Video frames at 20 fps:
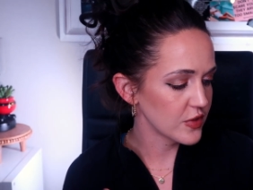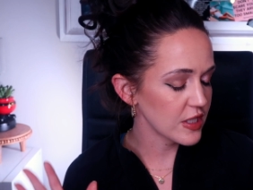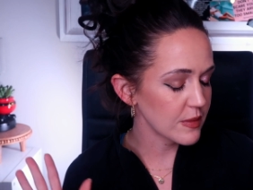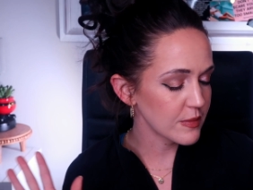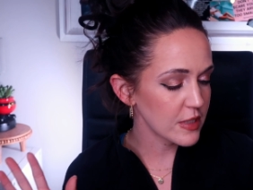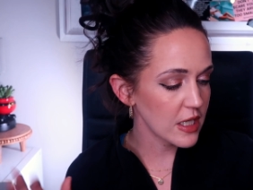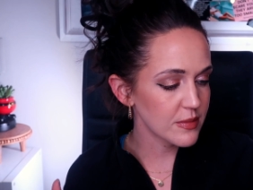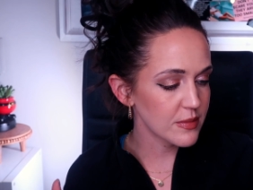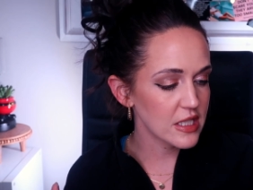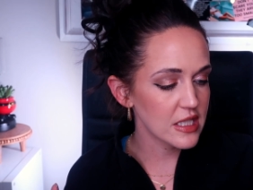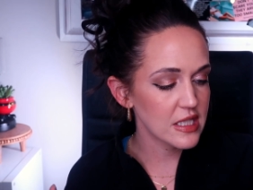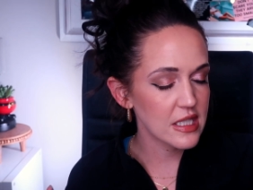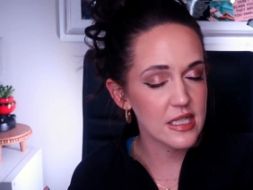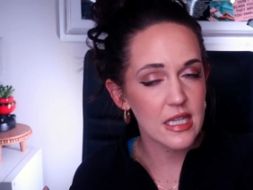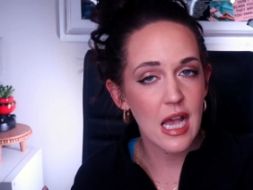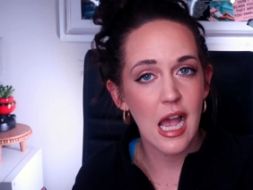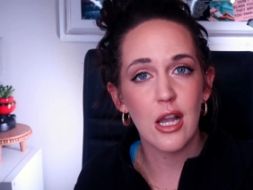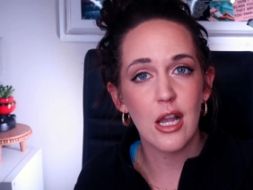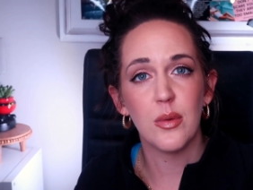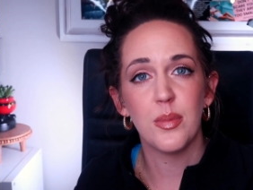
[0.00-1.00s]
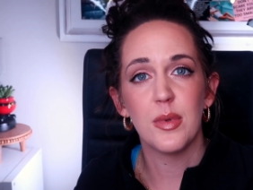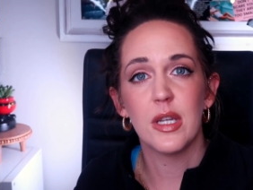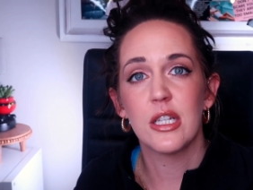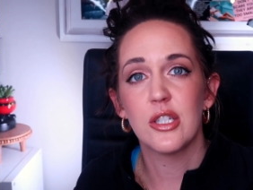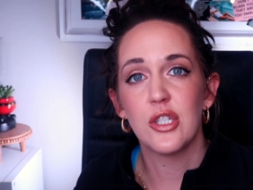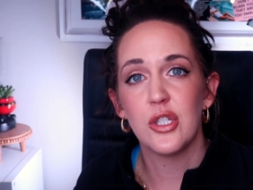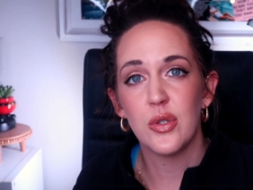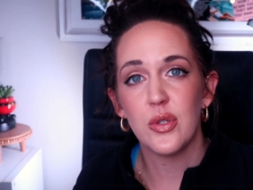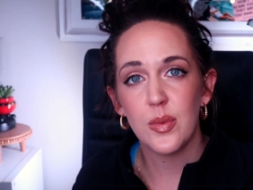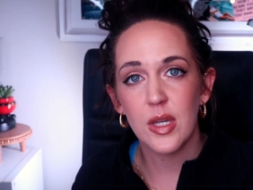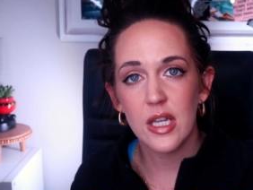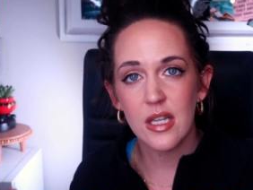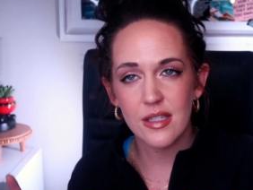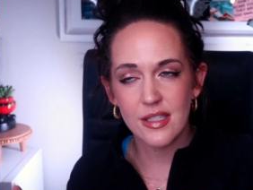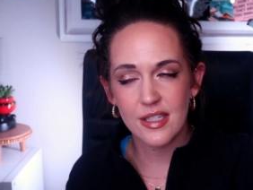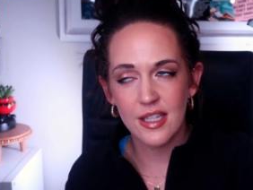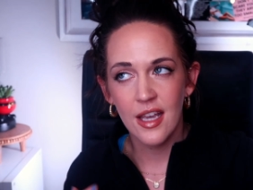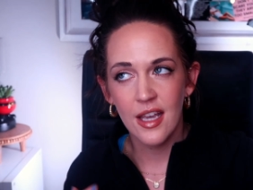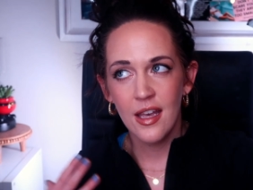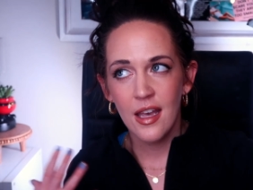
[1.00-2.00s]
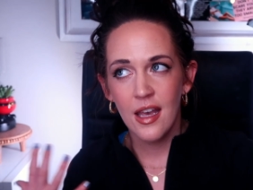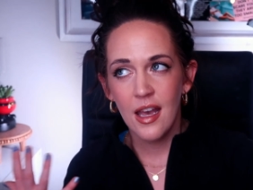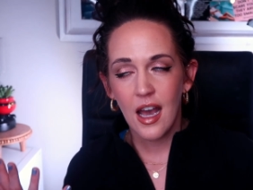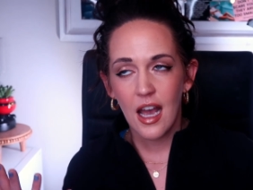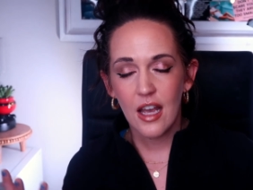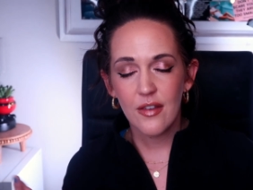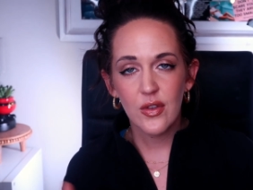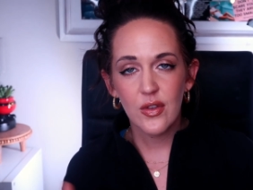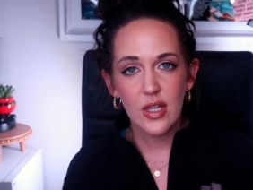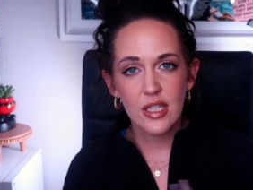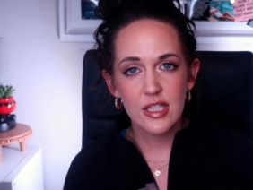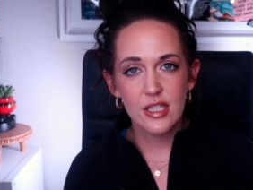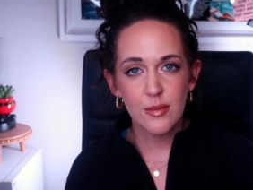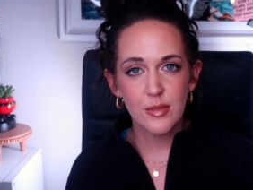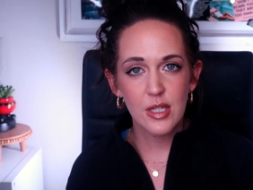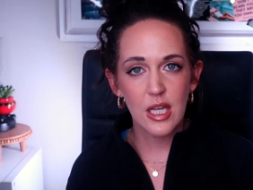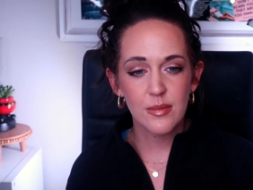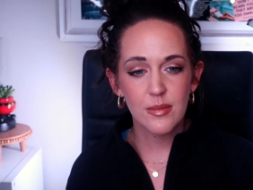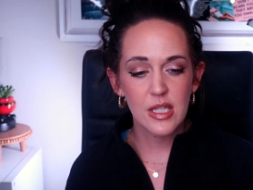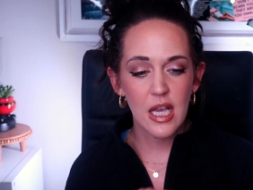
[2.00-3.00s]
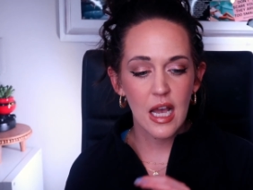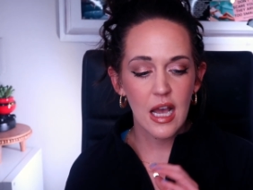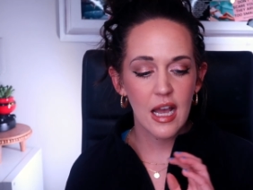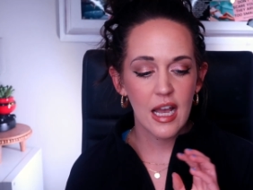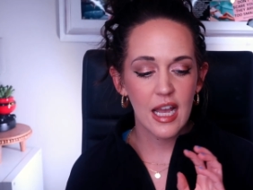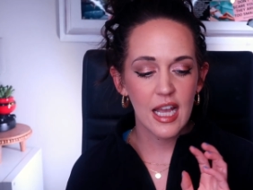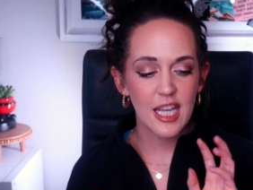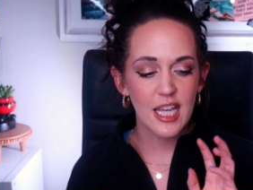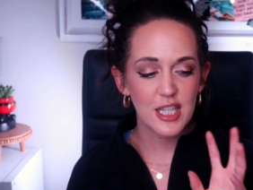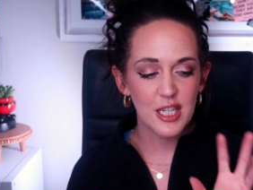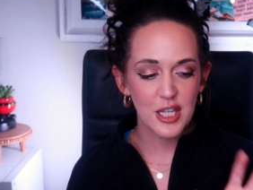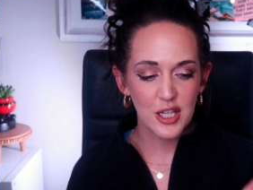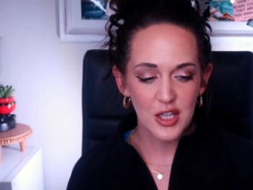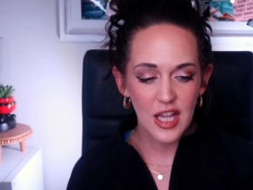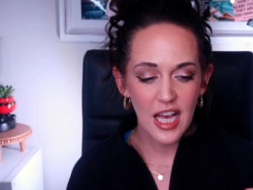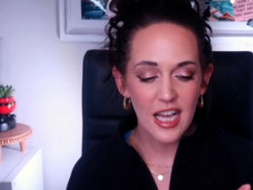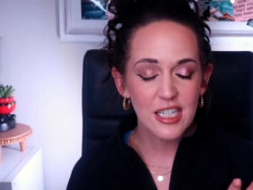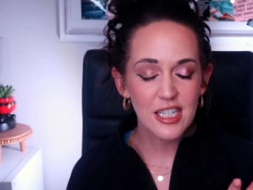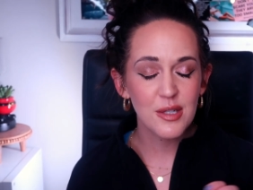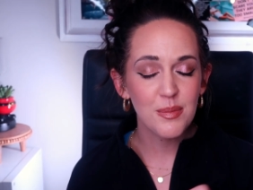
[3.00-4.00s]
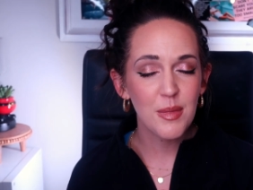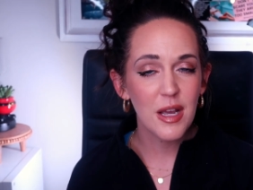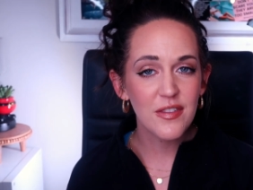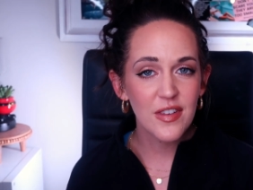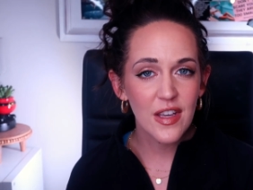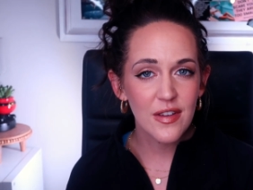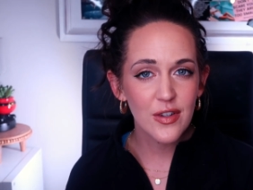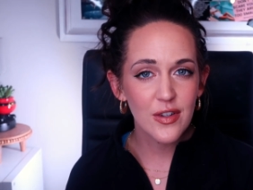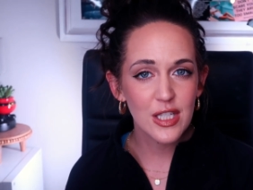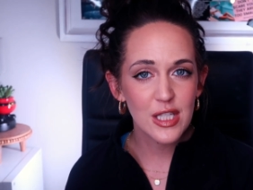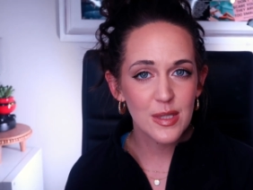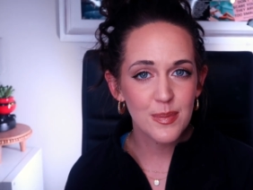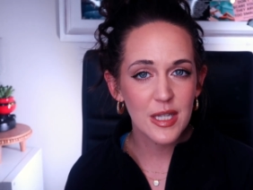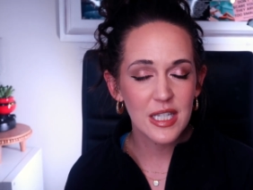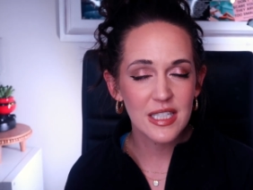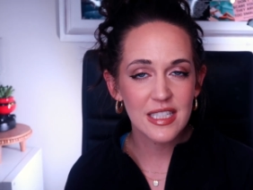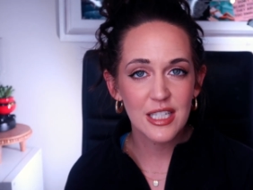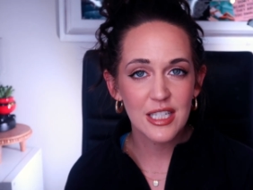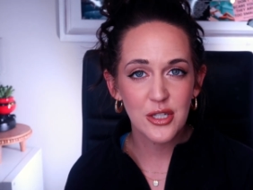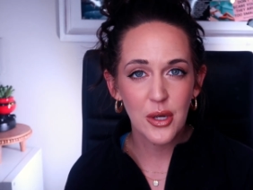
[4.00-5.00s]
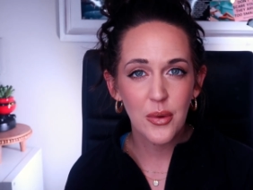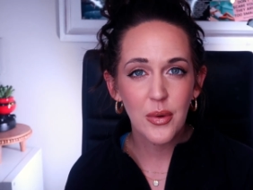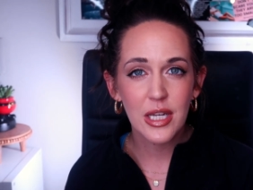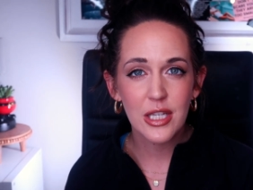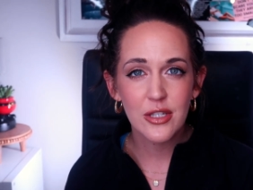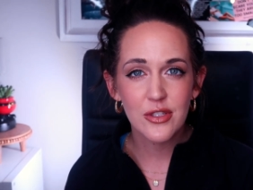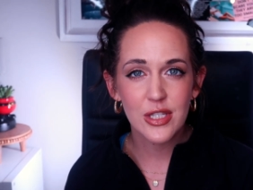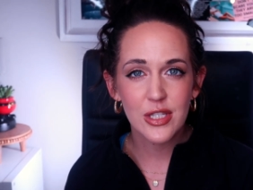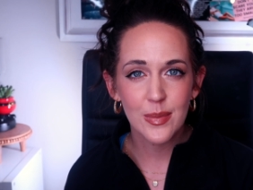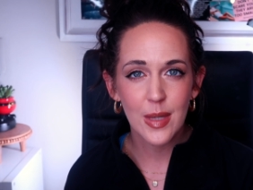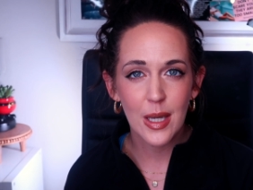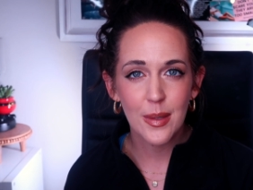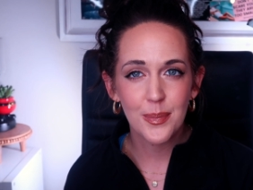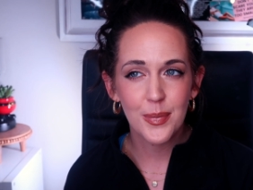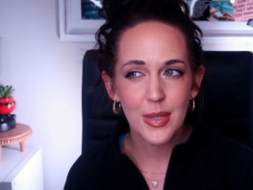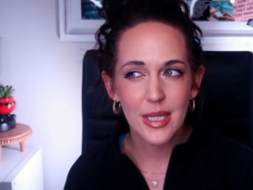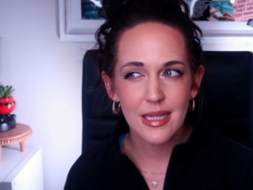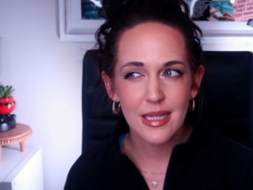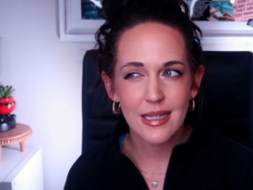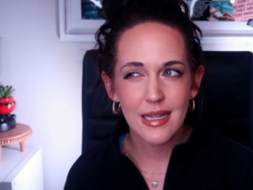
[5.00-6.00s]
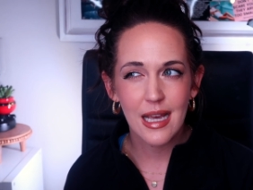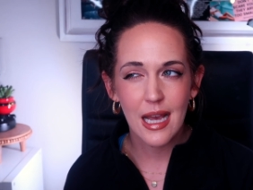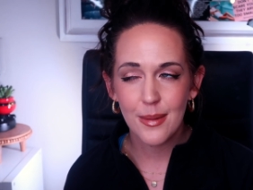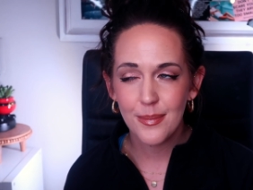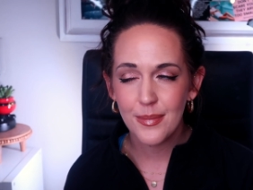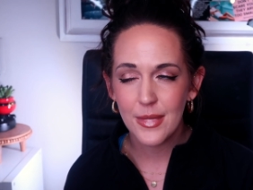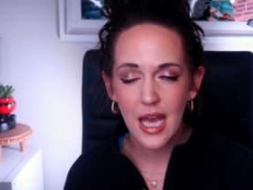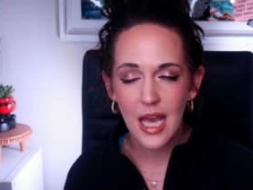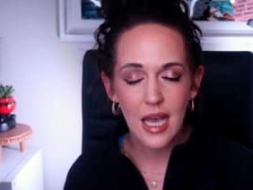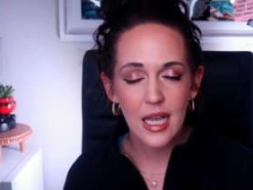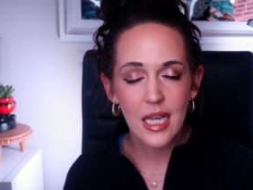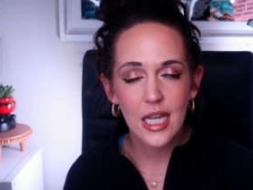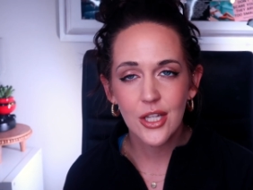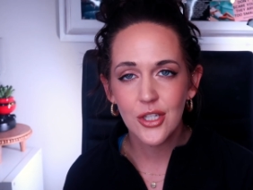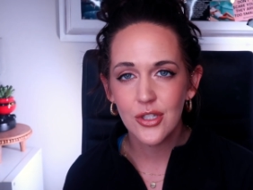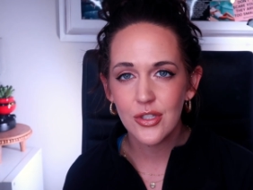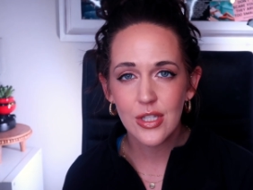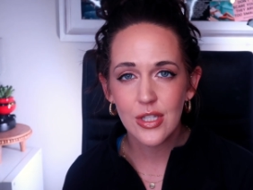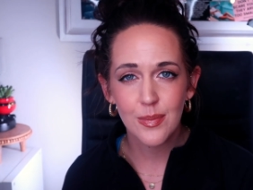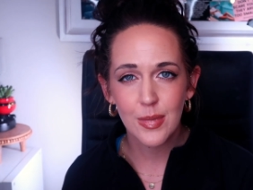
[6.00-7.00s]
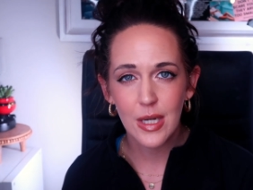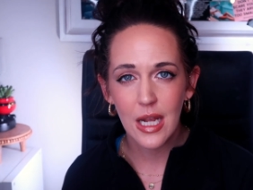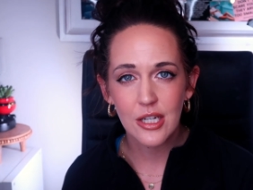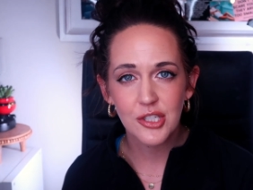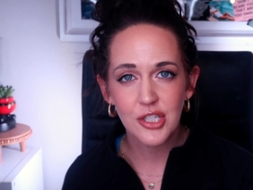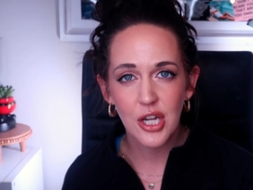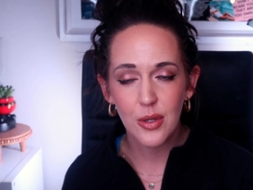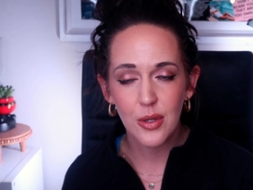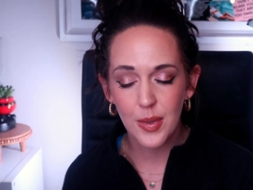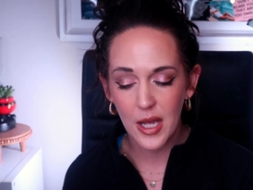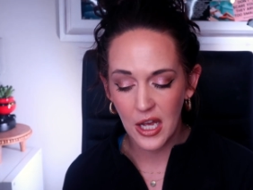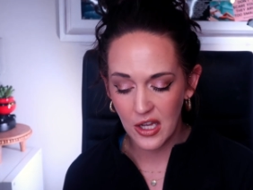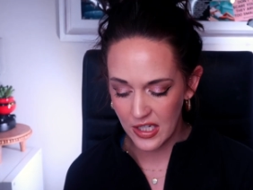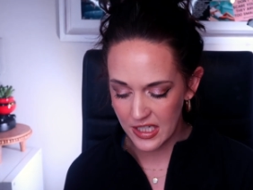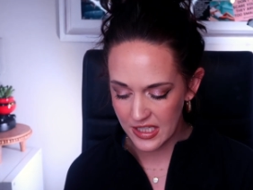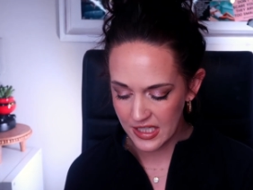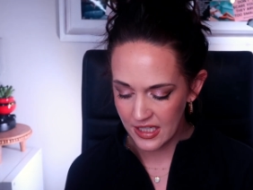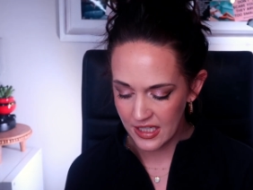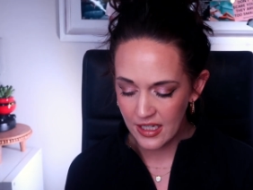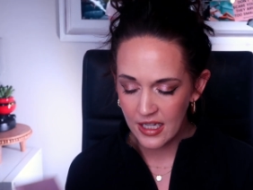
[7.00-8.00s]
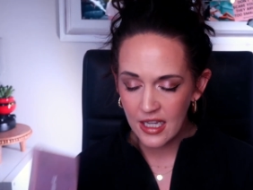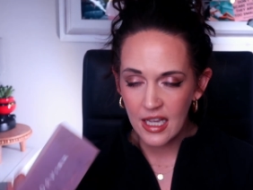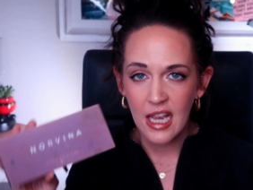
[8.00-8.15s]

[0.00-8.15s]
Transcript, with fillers: Sometimes this is eye-opening too because I feel like sometimes I neglect my favorites because I don't want to use them up, but I'm not going to use up an eyeshadow palette.